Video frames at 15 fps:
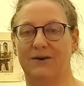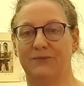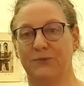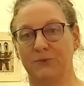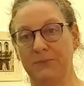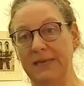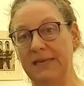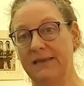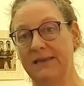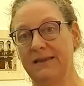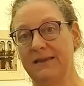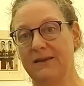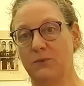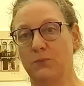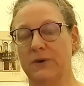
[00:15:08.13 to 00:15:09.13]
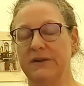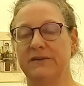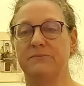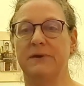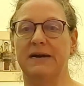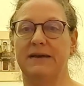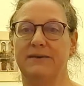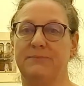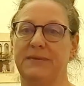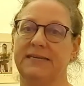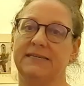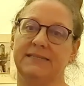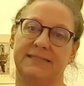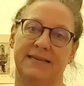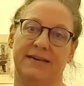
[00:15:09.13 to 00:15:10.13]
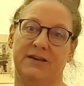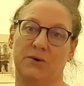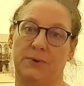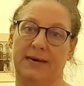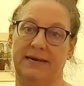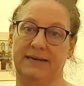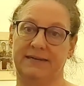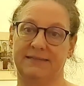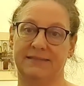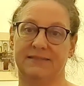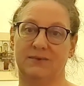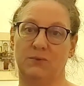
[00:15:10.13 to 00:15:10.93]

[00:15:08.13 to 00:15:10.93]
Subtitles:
For me, one of my biggest takeaways